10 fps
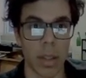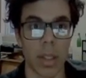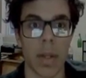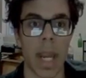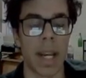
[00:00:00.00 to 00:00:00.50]

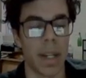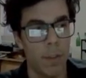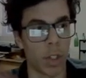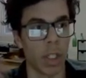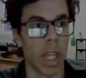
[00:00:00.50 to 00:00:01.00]
you can add a
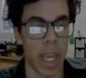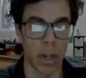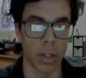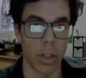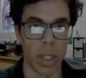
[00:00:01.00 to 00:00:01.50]
different
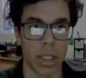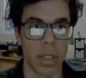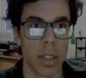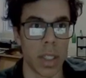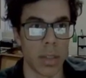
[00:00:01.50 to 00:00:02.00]
layer to
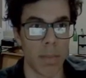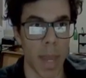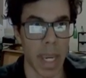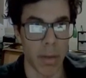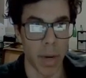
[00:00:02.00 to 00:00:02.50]
this
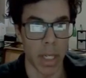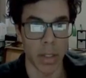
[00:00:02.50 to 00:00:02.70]
mate, right?